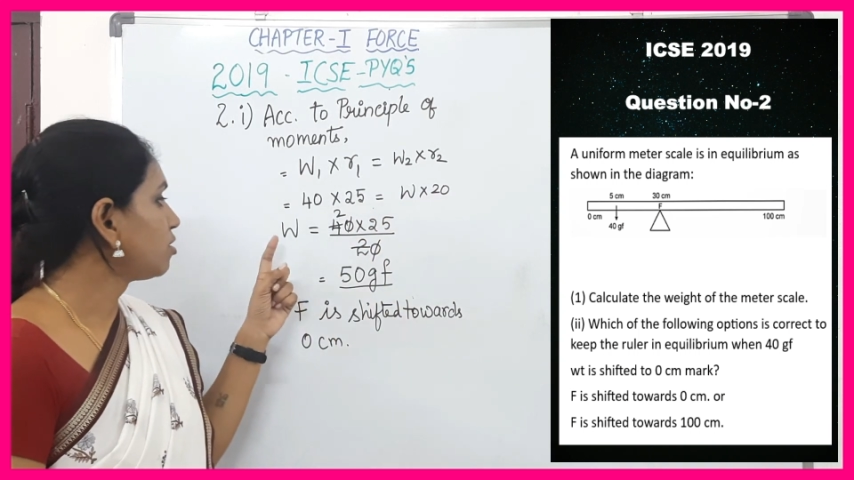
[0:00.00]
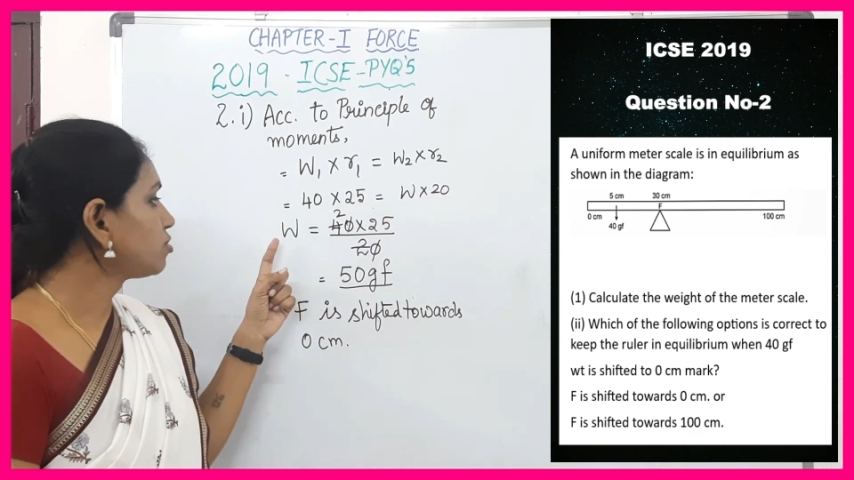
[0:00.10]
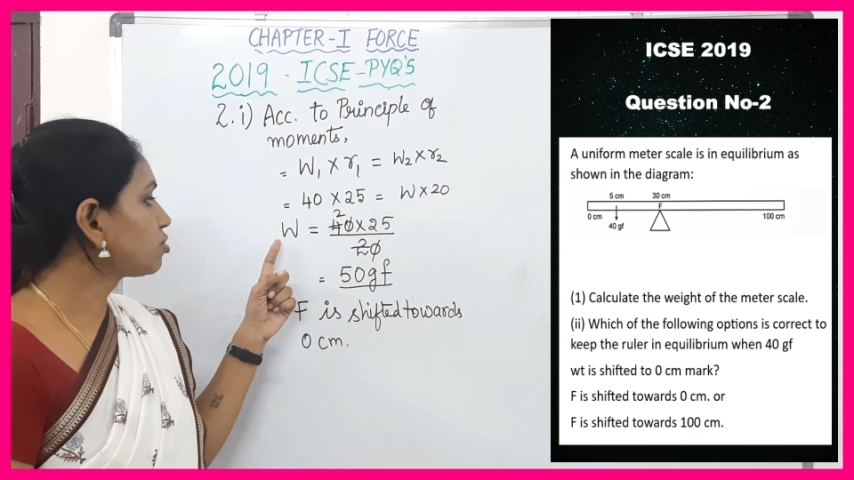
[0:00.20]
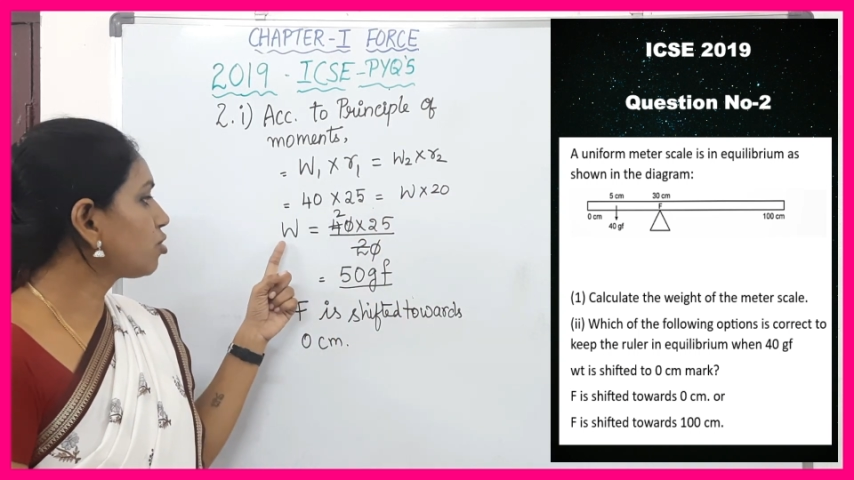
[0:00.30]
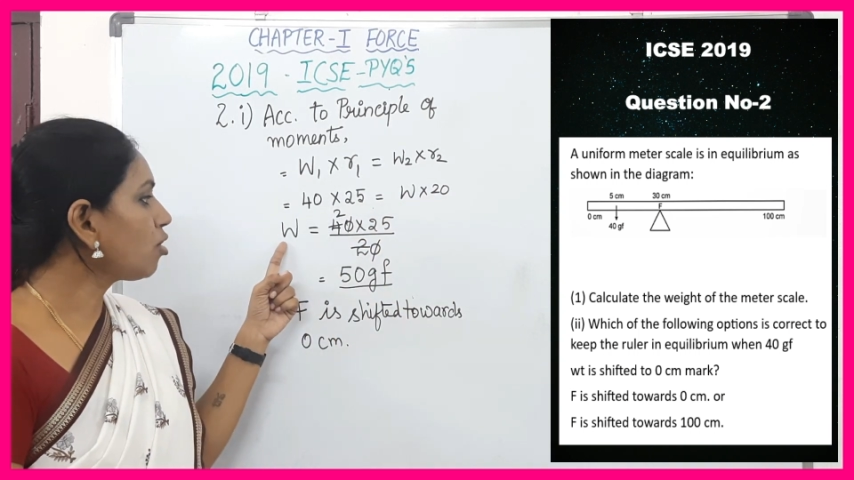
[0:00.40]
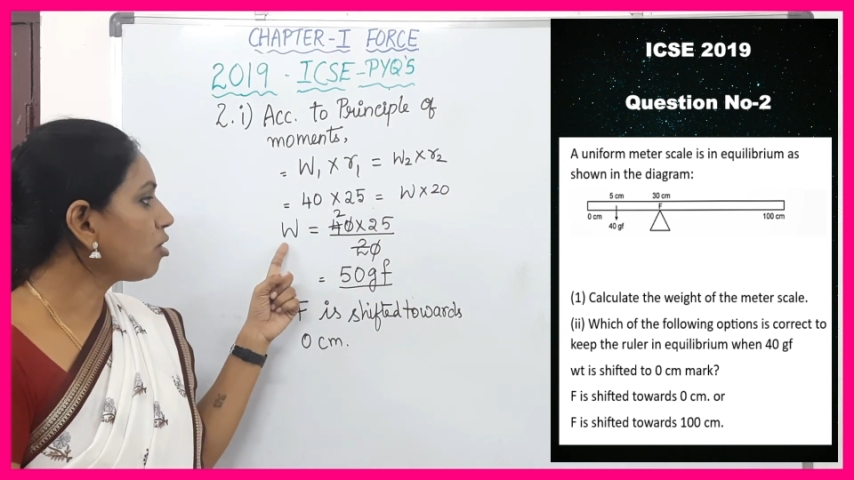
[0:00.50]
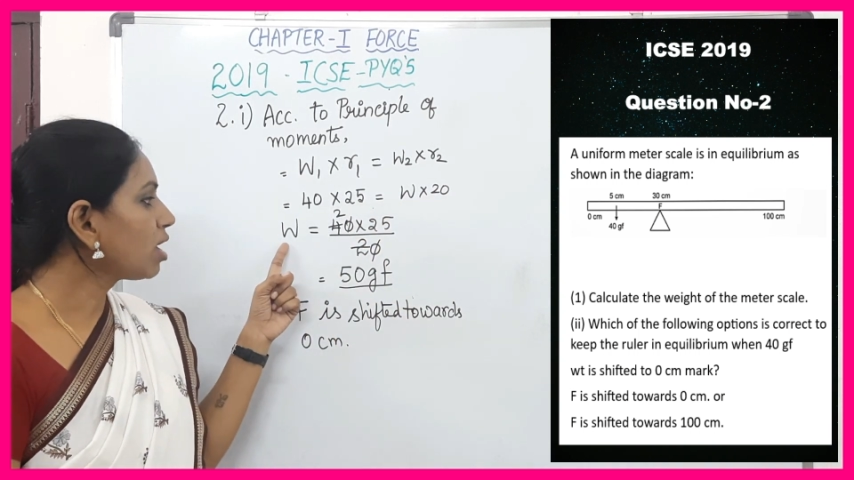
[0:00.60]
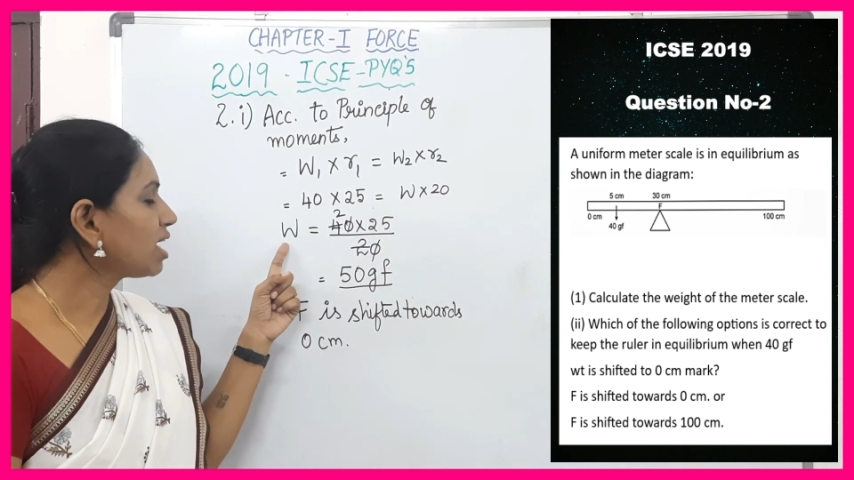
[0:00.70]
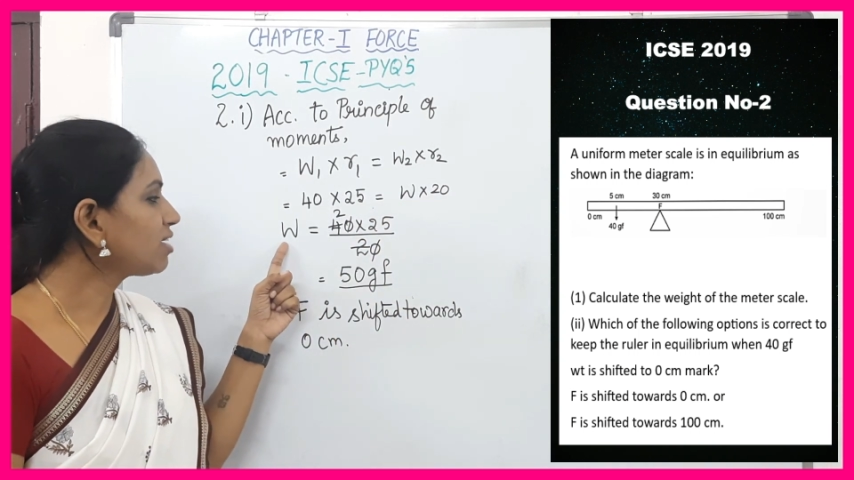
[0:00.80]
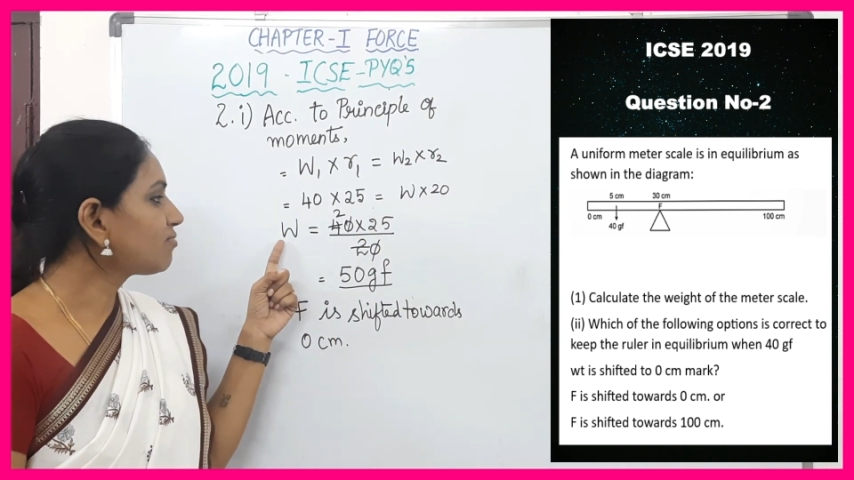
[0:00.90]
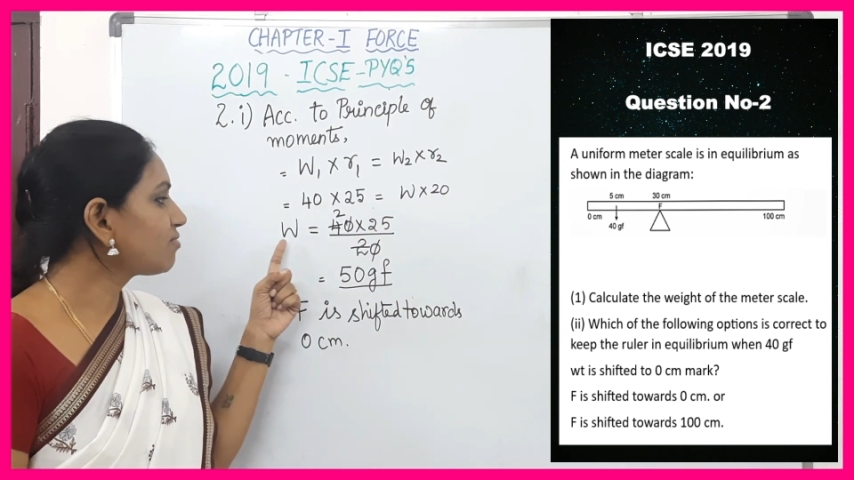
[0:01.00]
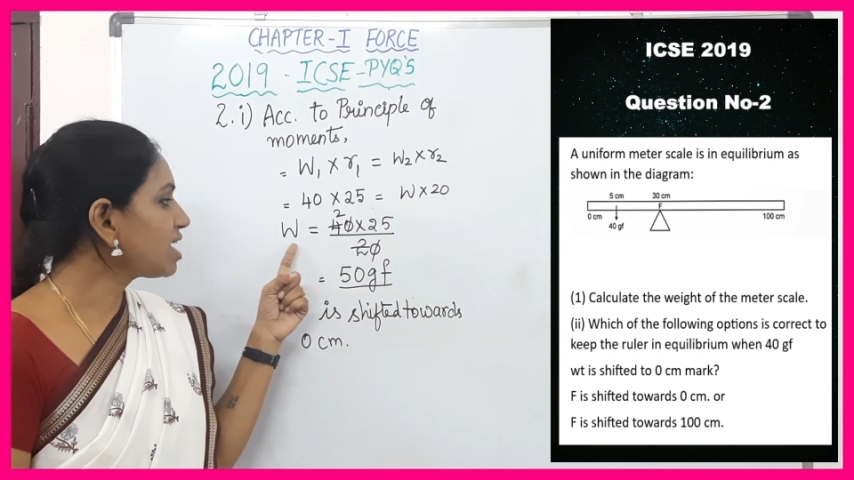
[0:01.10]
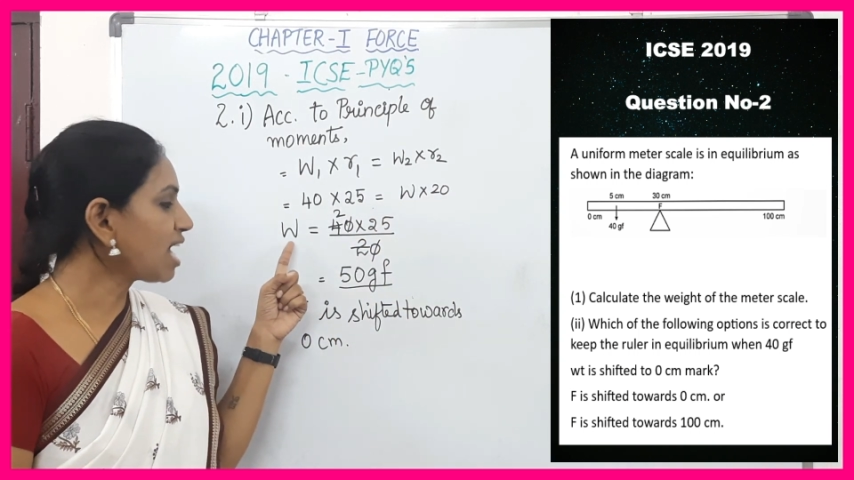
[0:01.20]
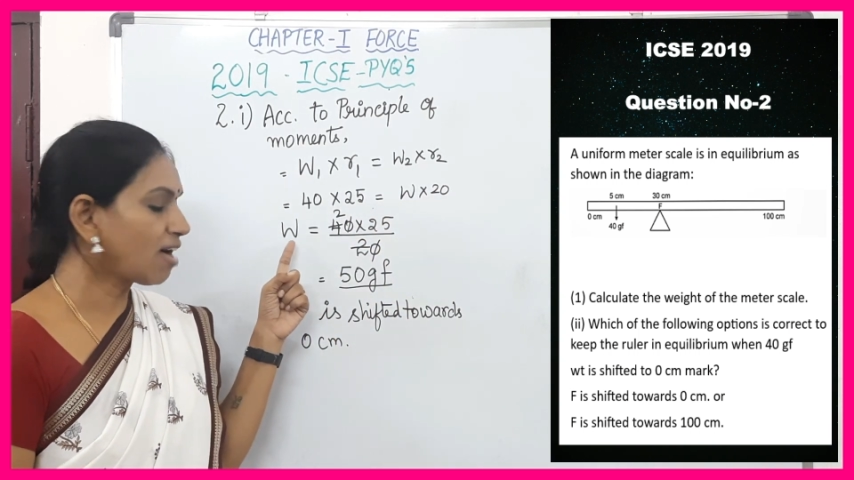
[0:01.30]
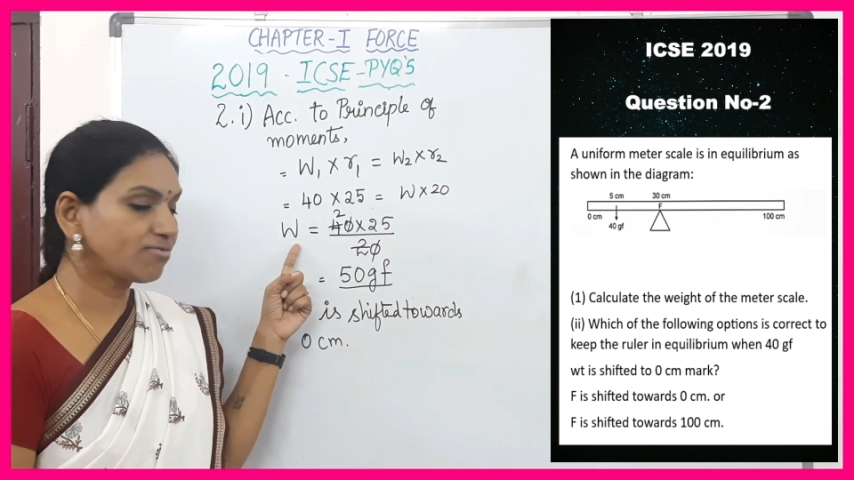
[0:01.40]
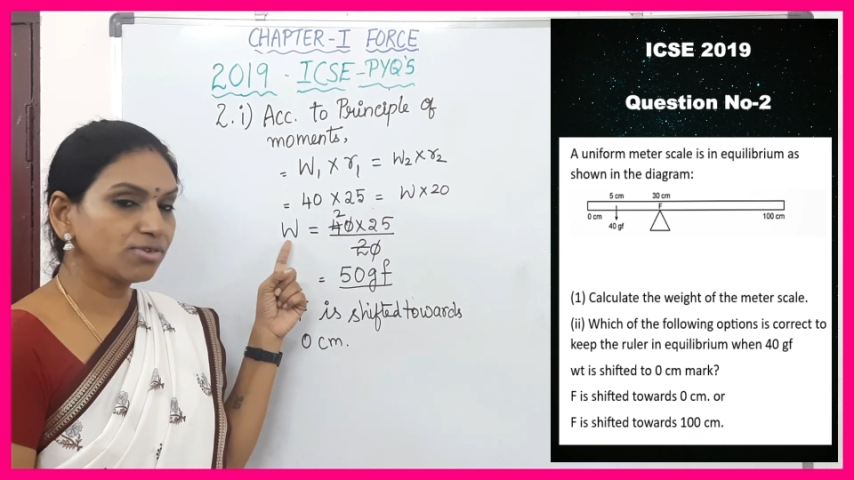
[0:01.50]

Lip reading: So if we have